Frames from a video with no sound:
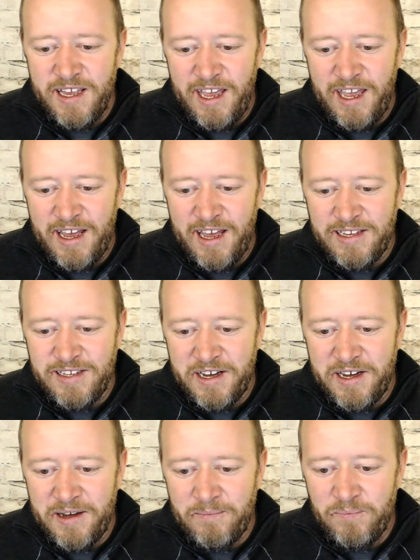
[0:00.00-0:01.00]

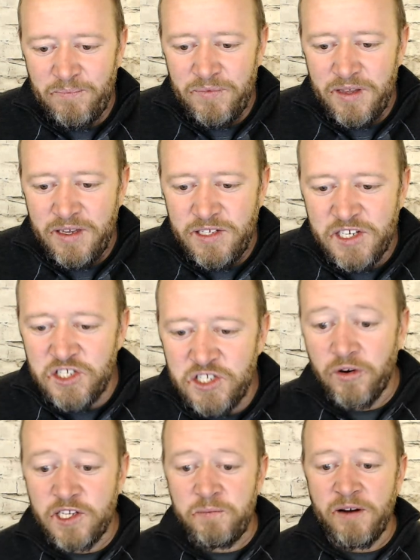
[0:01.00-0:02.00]
and just
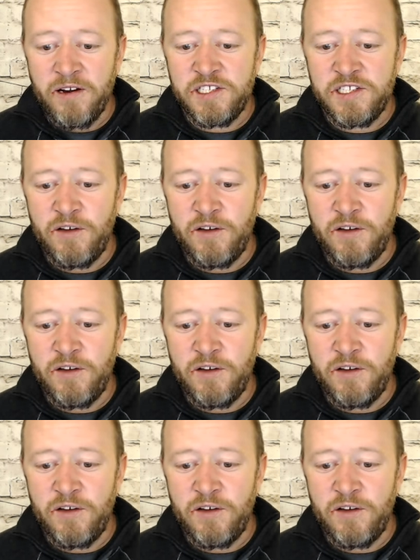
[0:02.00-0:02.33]
your experience